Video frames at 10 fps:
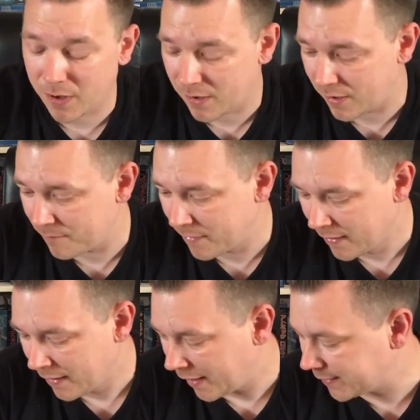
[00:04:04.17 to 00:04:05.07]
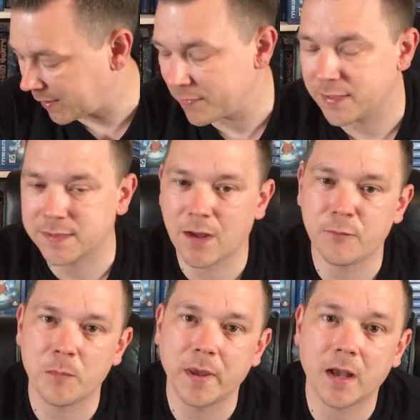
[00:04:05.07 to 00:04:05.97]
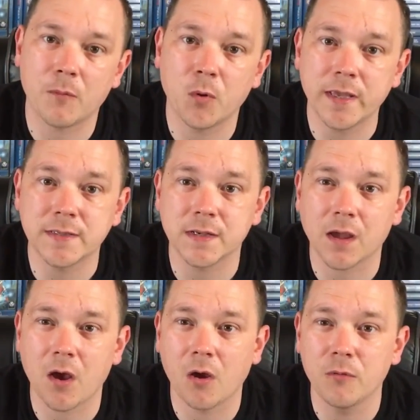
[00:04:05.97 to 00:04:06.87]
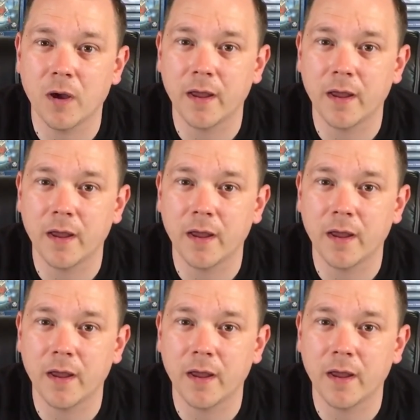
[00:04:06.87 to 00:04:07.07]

And some of this stuff I picked up weeks ago,